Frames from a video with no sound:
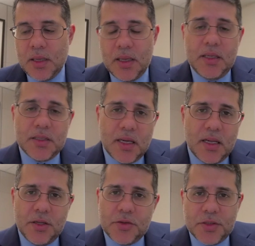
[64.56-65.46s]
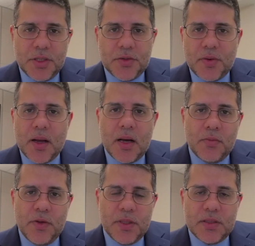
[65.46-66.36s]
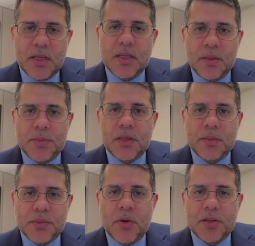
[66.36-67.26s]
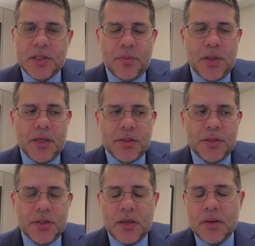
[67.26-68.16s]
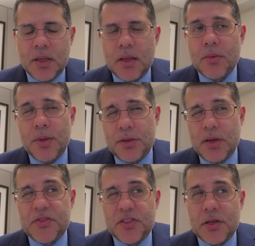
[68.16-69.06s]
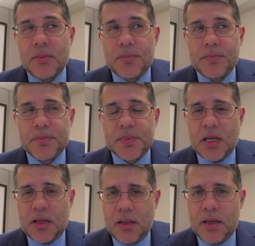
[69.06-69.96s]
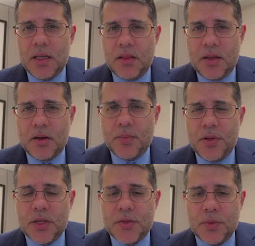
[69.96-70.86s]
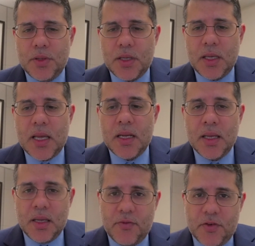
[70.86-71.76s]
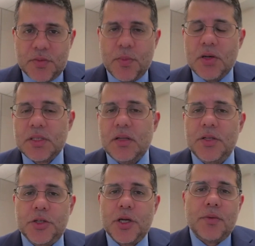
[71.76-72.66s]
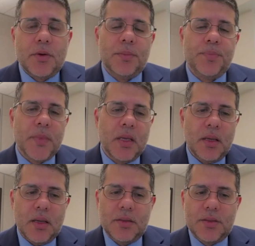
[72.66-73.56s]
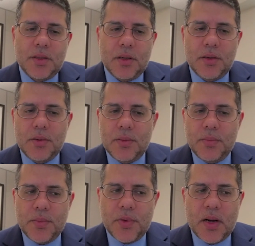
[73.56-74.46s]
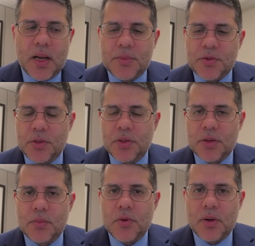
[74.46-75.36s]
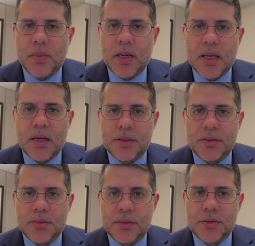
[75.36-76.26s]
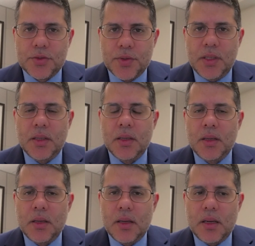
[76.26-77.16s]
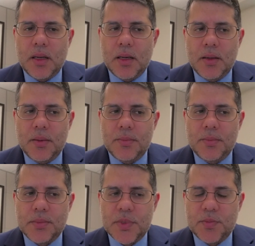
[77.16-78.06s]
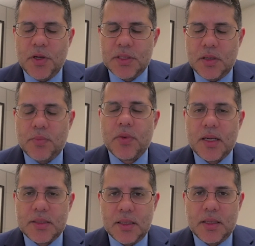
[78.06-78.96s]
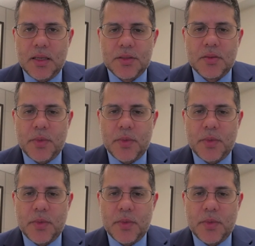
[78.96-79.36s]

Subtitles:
and he's got an interesting trial, and we've been sending him some small cell patients. So we do have some second line therapeutics we're looking at for small cell in general. And so perhaps we'll learn more about how to treat small cell prostate cancer